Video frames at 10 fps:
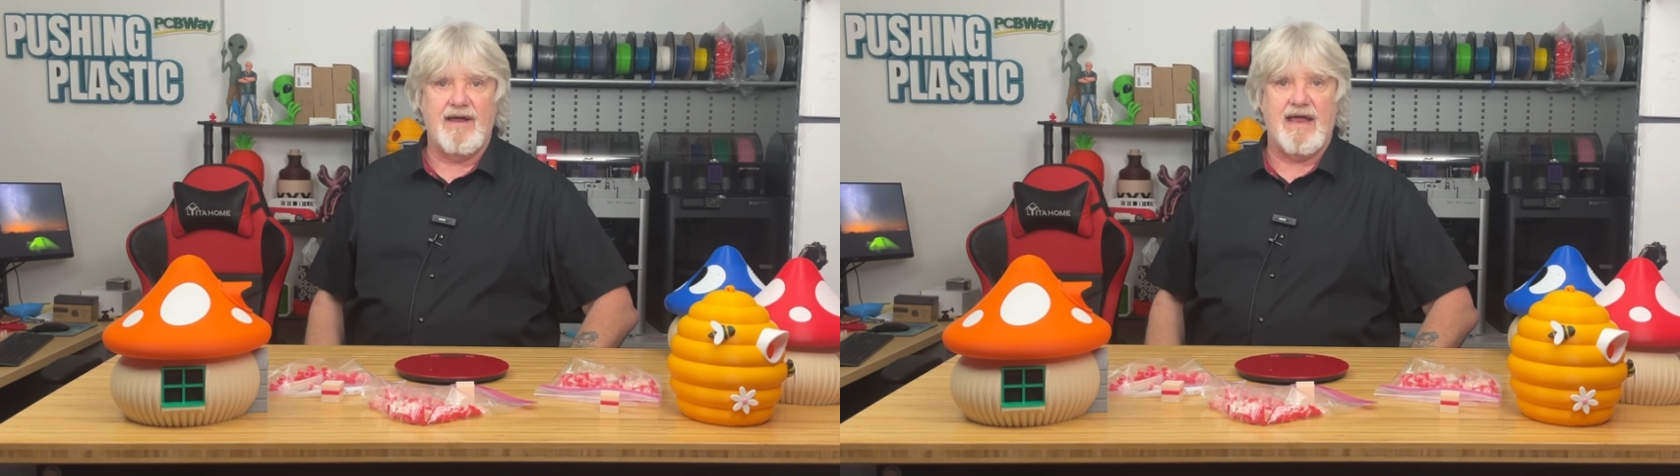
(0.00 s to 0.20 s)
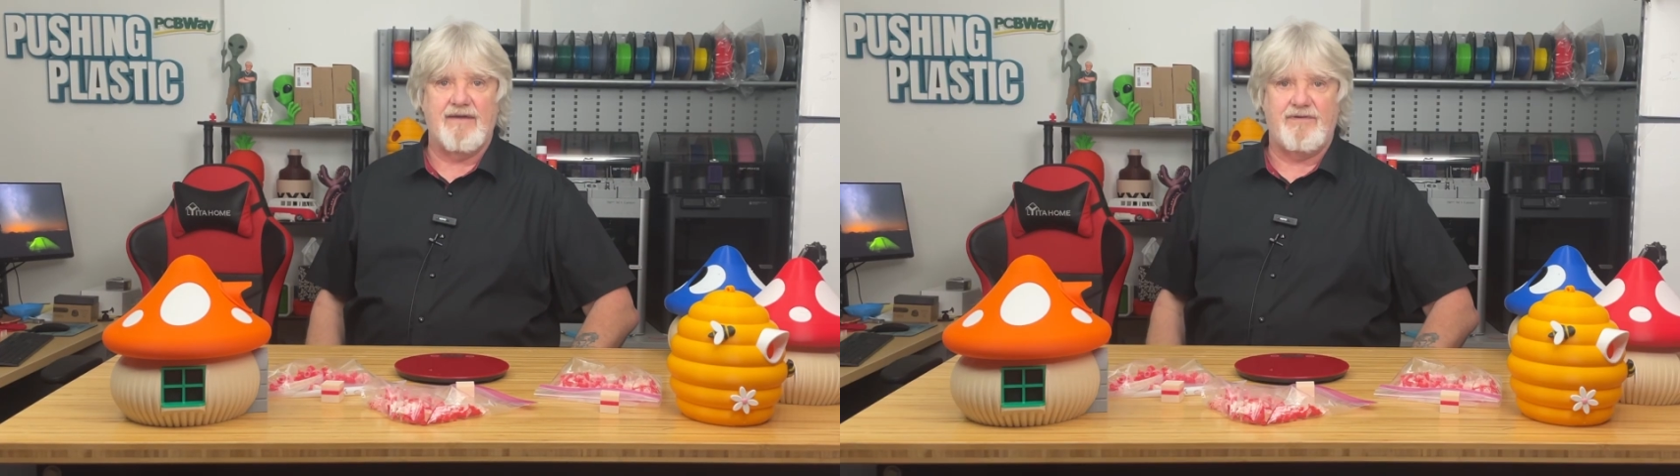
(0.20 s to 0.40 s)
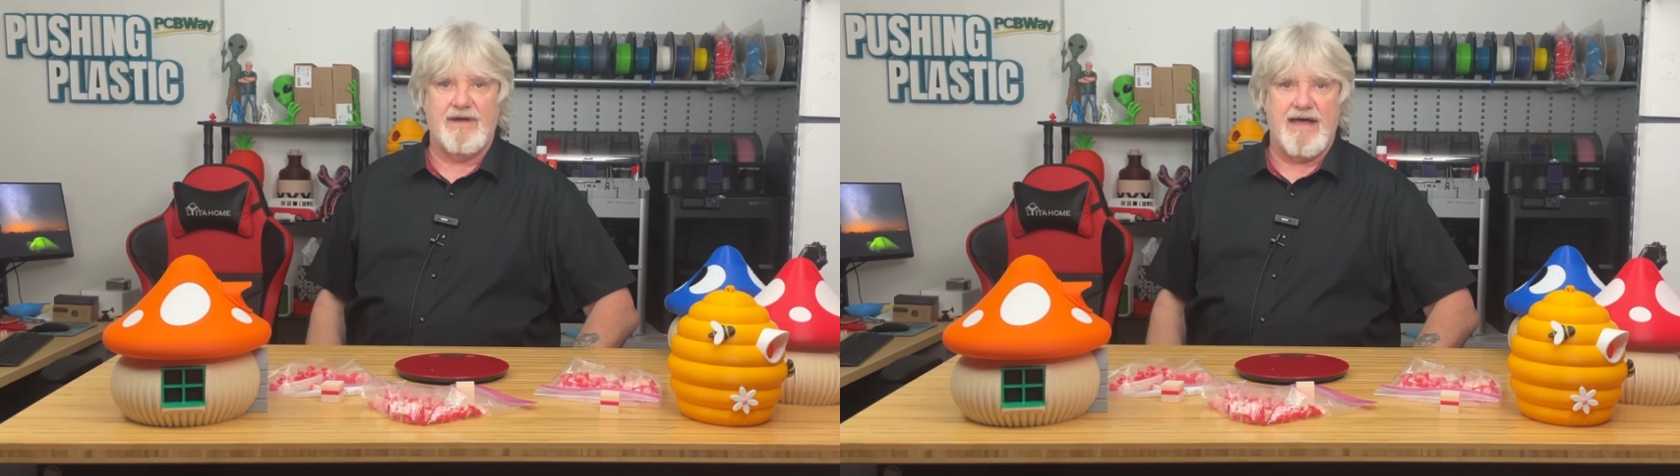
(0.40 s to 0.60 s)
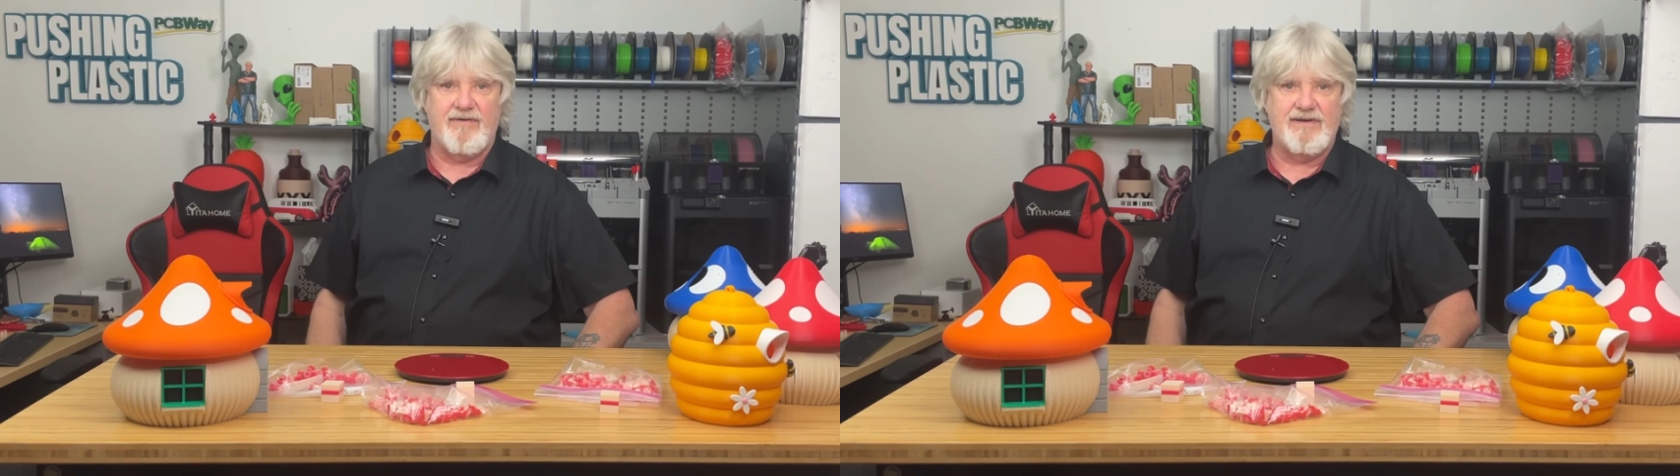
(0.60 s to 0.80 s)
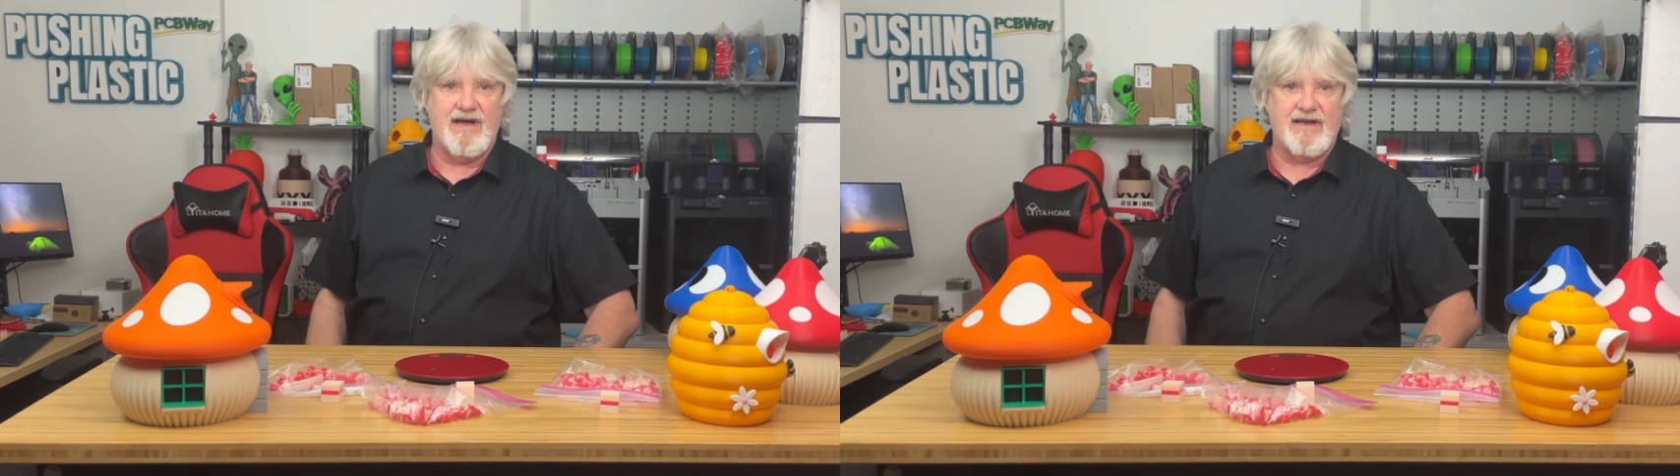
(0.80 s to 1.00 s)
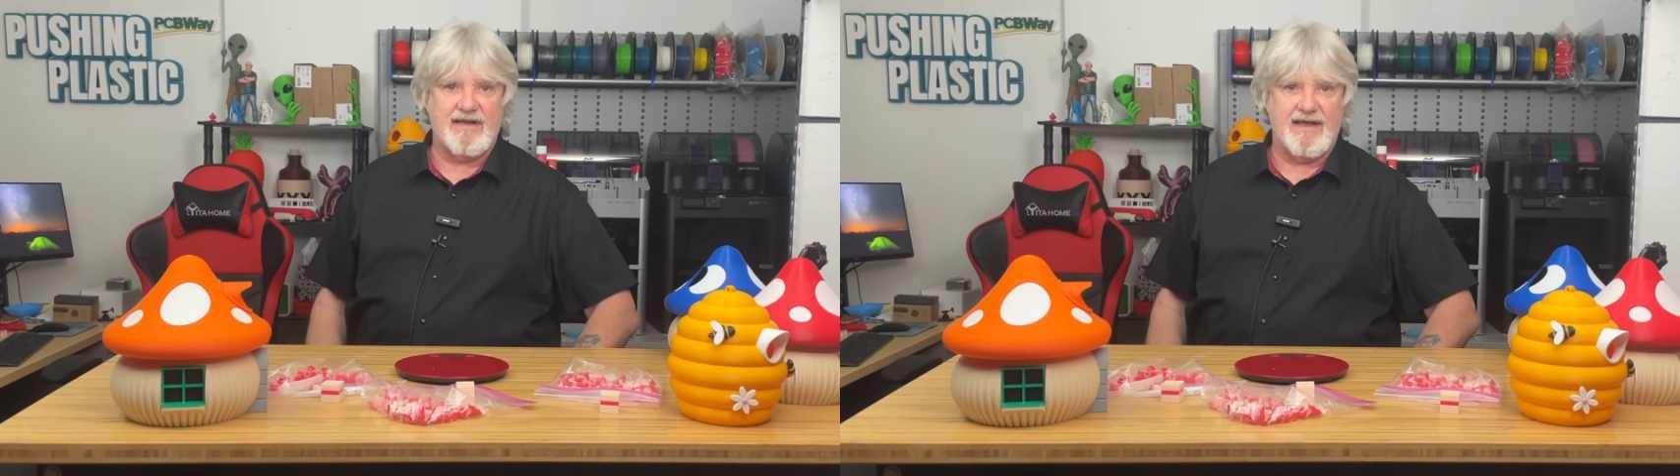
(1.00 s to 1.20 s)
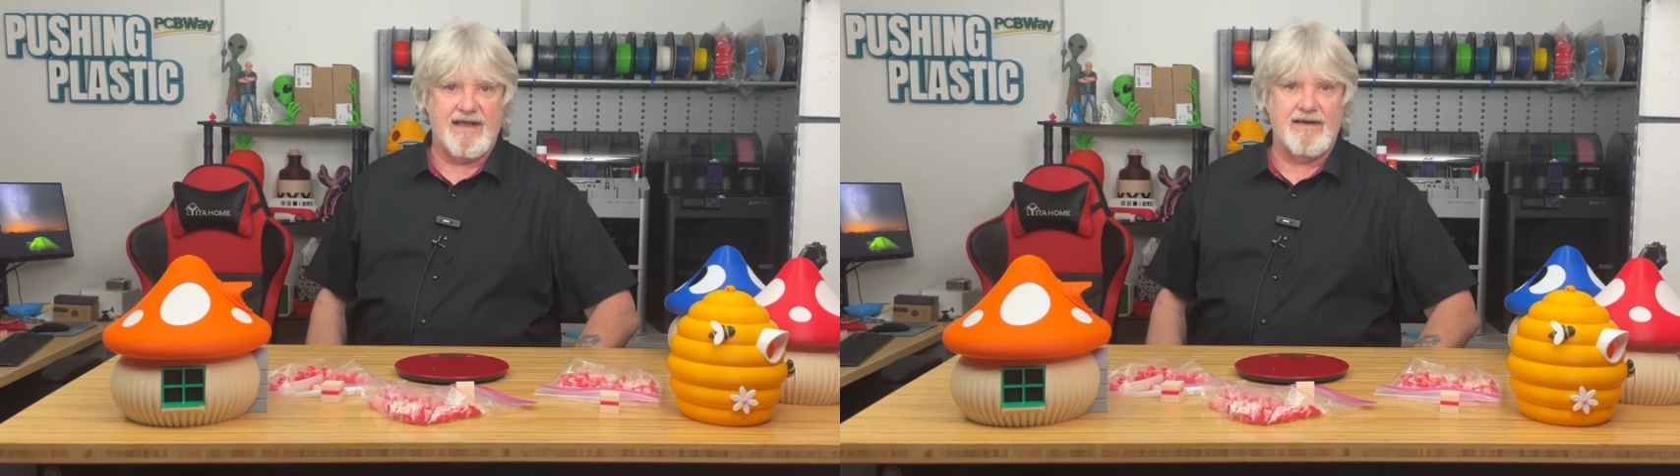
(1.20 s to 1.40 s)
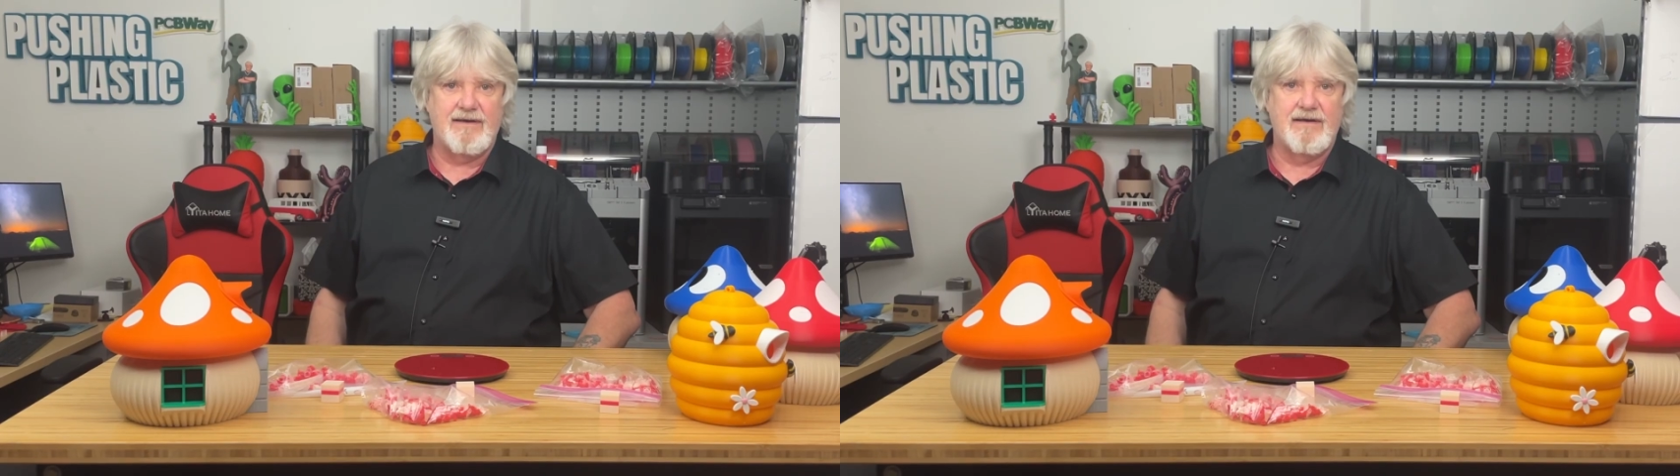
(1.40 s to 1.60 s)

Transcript: and if you haven't done it yet,